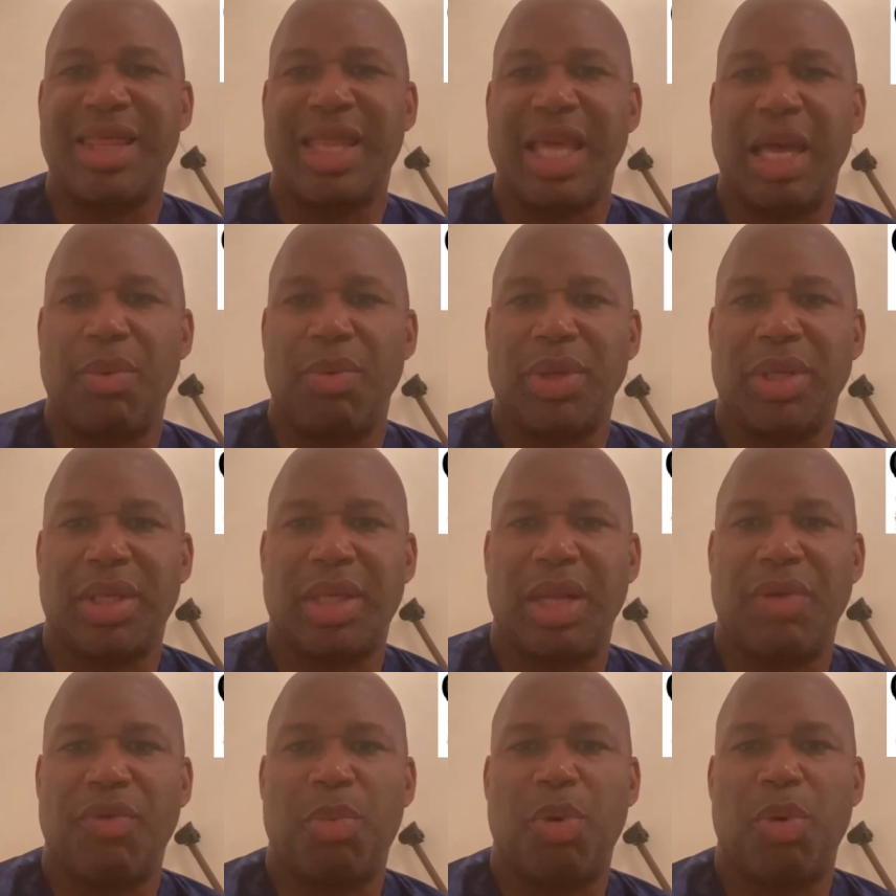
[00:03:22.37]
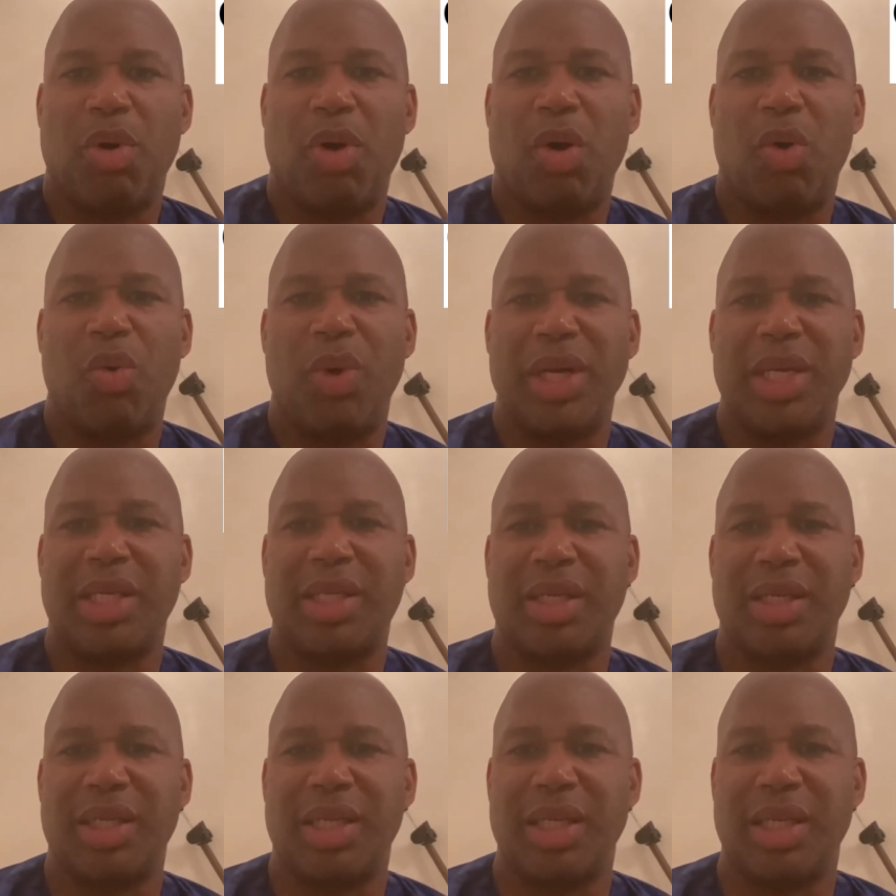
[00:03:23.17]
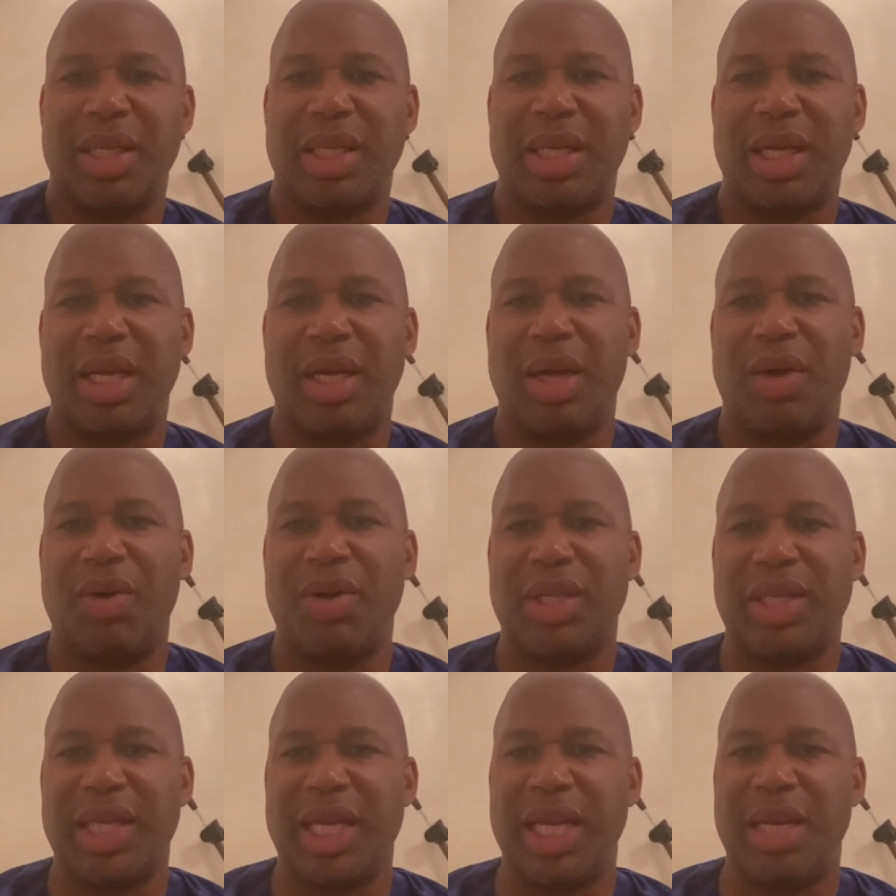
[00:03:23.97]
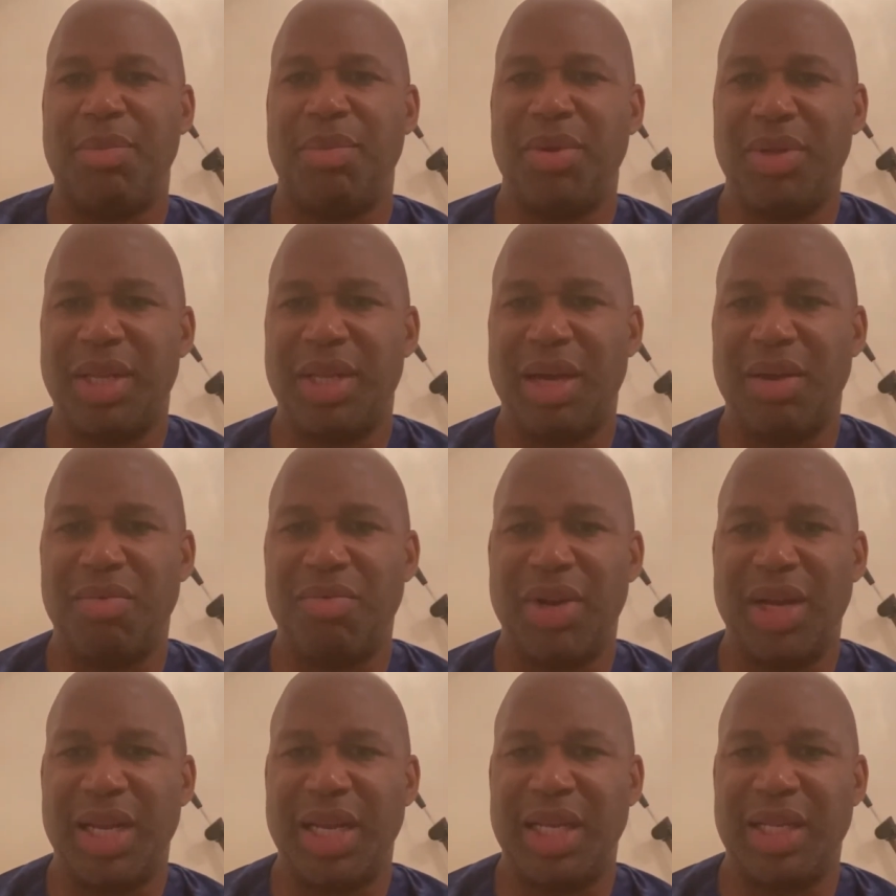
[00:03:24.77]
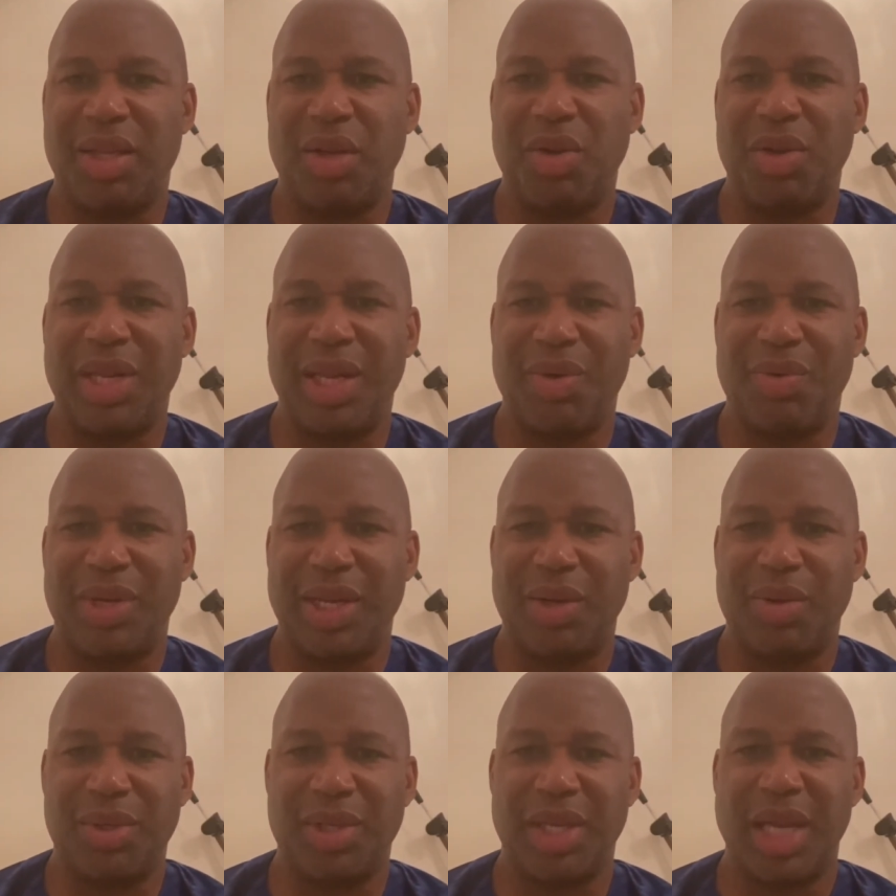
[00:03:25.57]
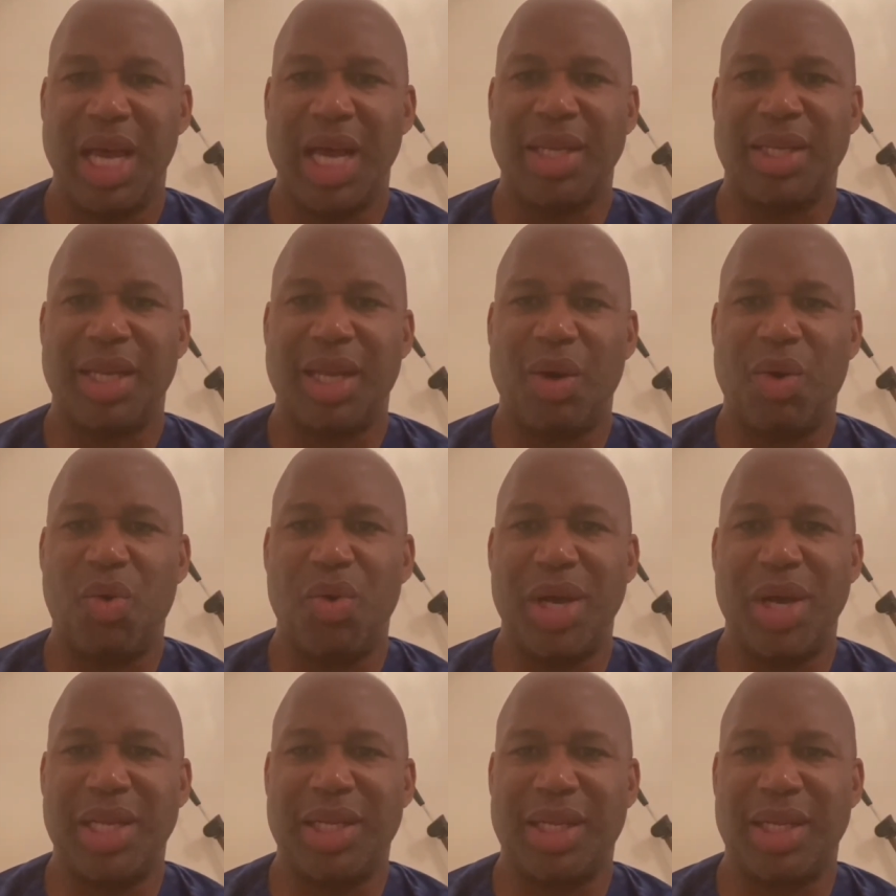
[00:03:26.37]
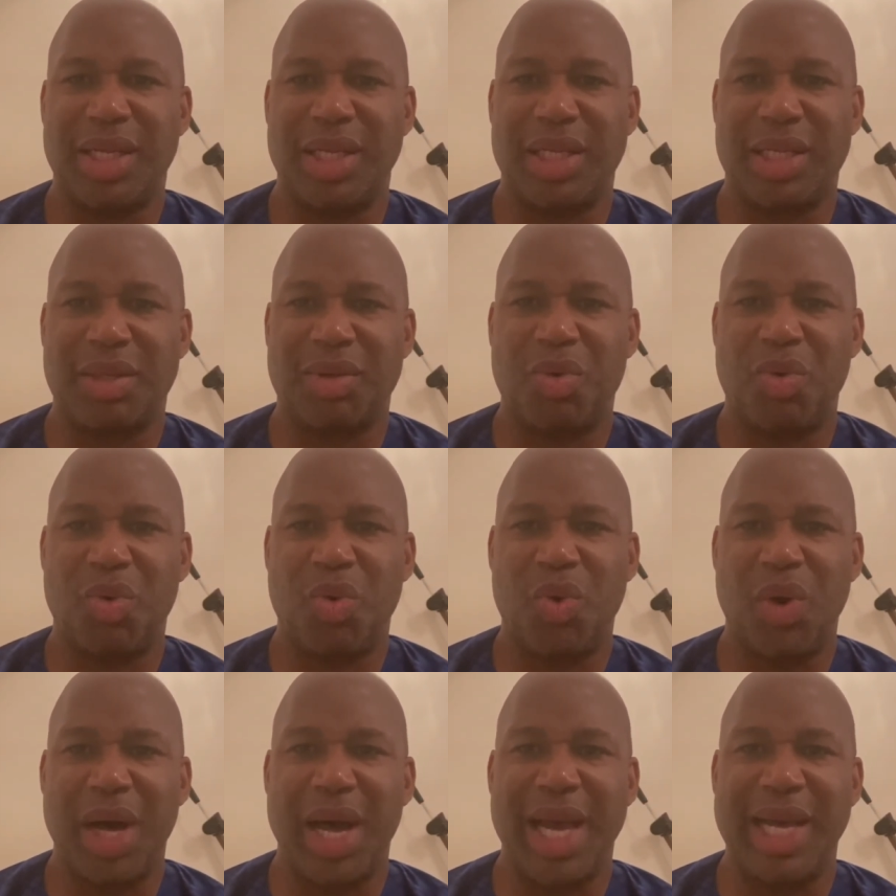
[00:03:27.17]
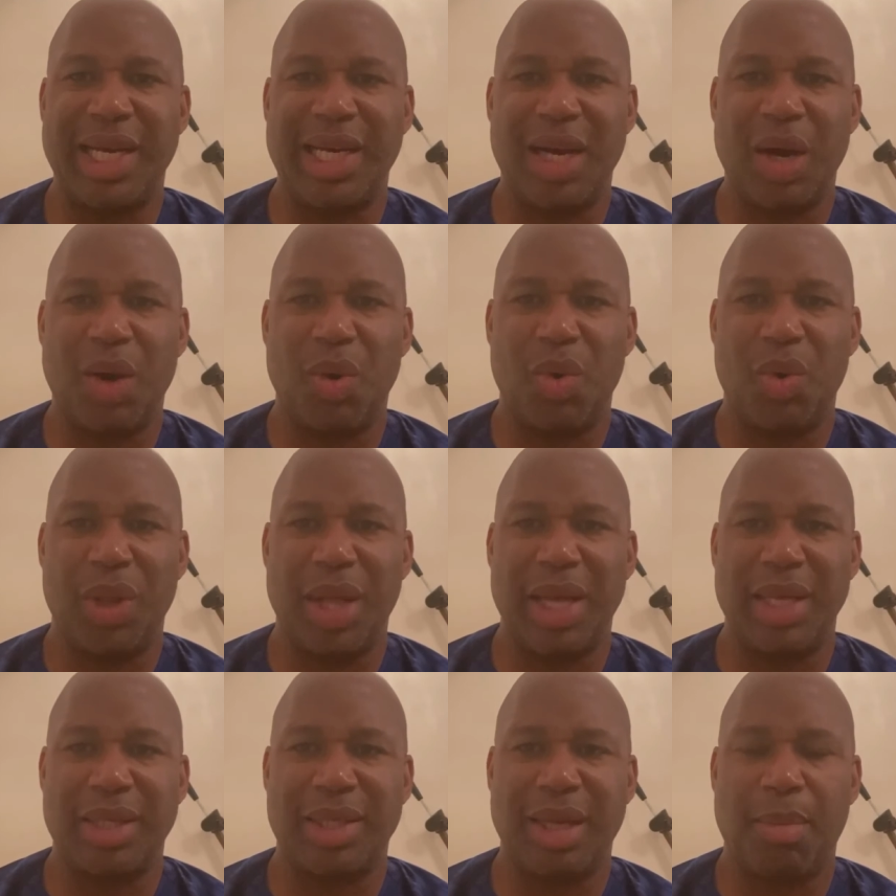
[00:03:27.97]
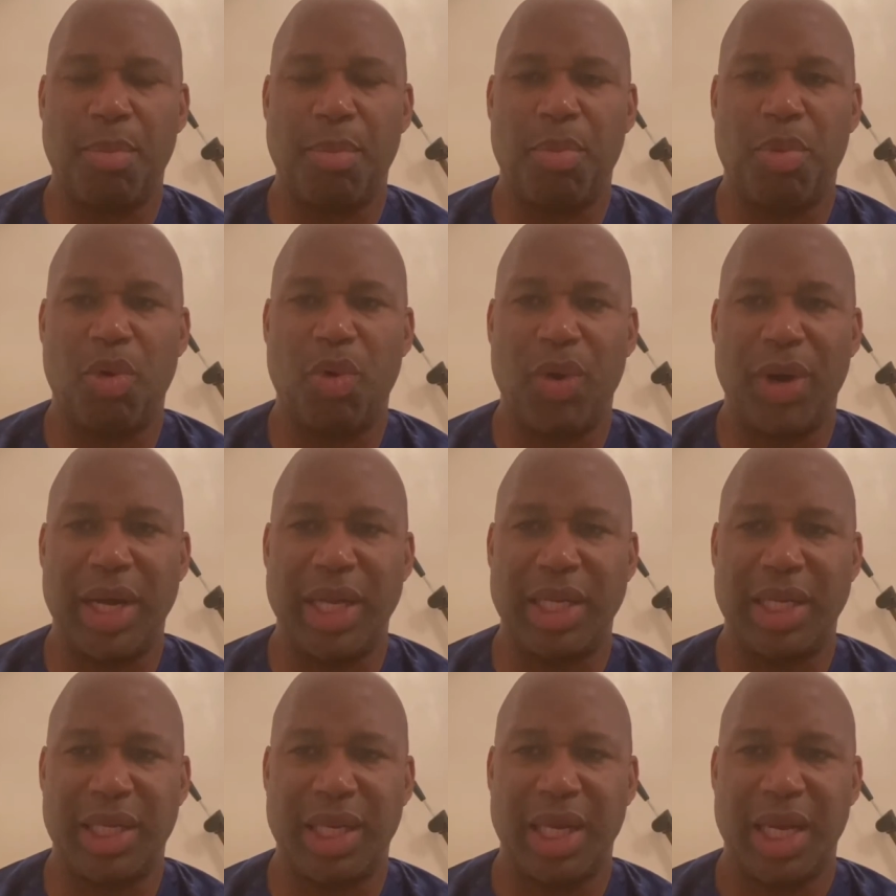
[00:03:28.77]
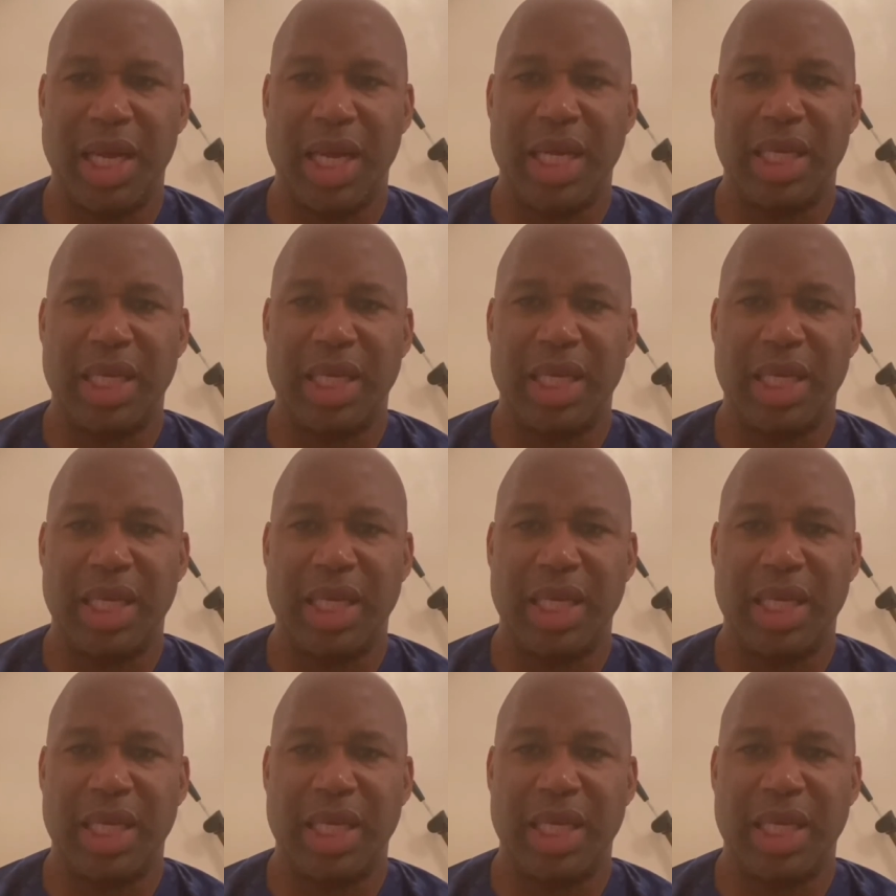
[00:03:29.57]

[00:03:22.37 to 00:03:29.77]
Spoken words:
Liverpool are always going to, our team, we don't really do nil-nils, so they're always going to score a goal at some point.